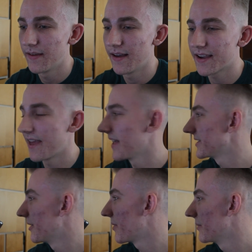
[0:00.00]
Okay,
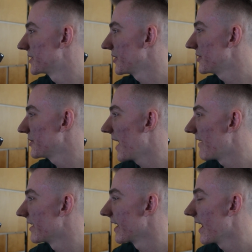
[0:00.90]
that's not a problem. So you do
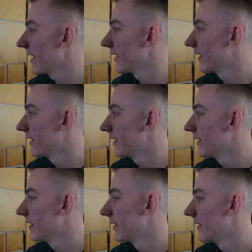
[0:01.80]
have it, yeah?
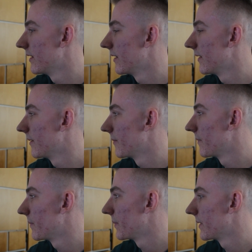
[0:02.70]
Give me a second, so I'm
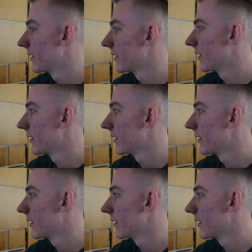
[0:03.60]
just going to tap the